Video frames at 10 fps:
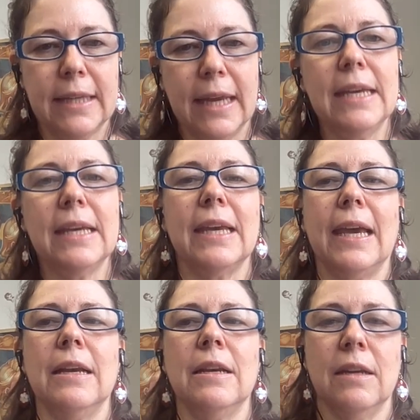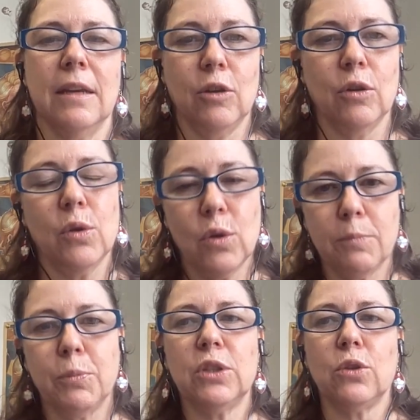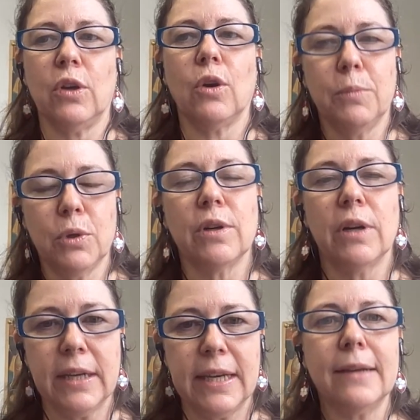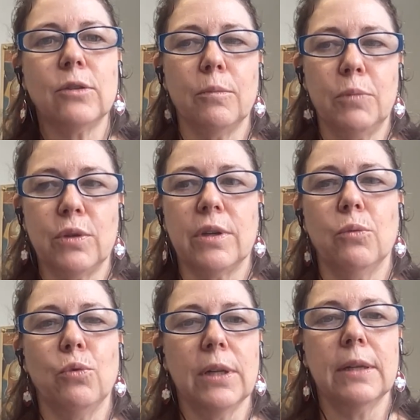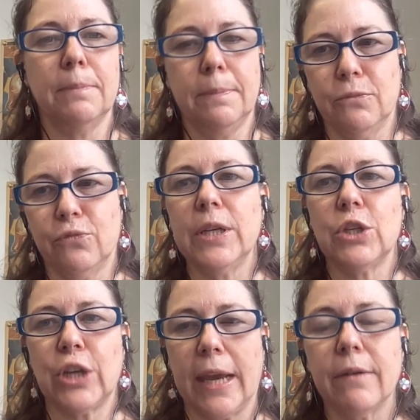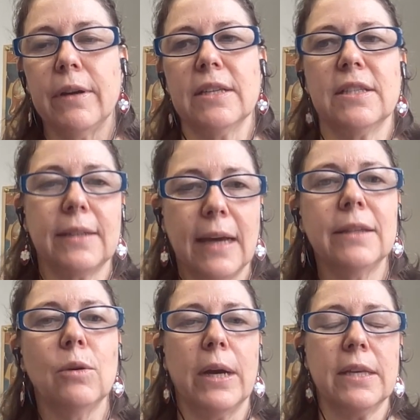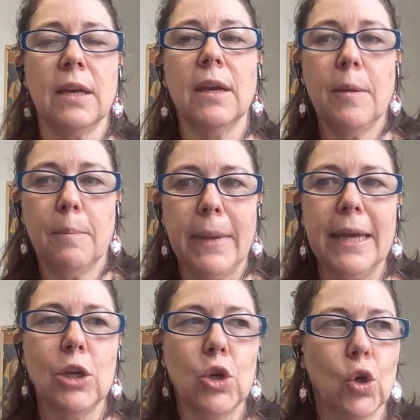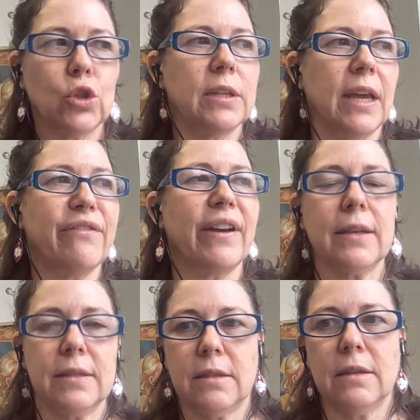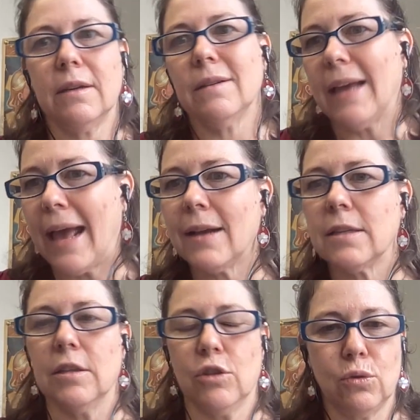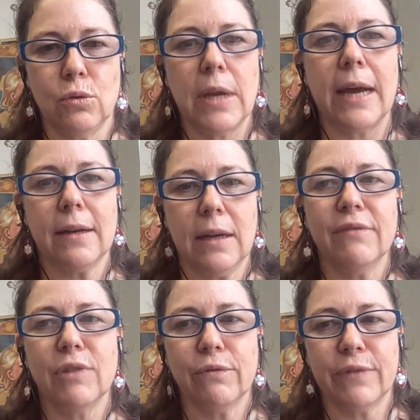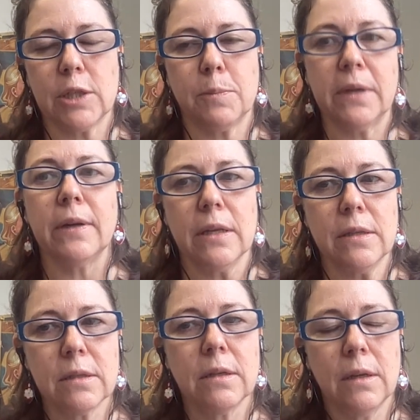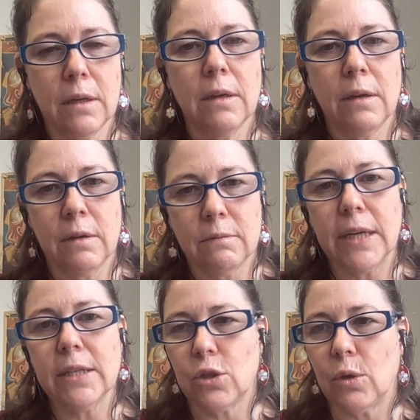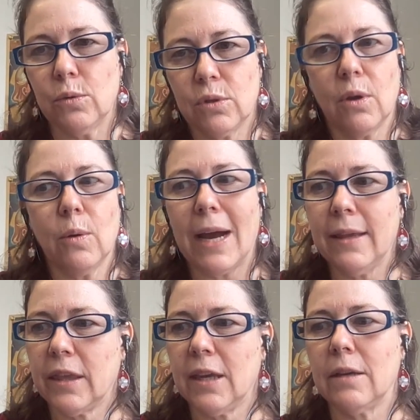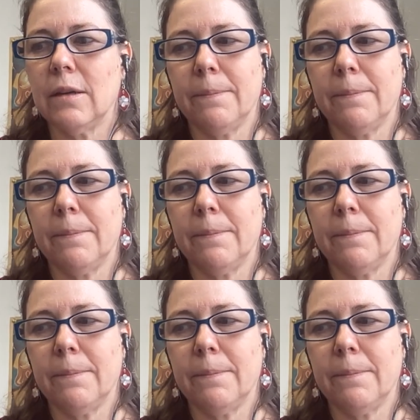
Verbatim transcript: They can, you know, you can put it on a computer, and that computer will reach areas that otherwise may not have ac- access to that level of experience, yeah. right? So, so I think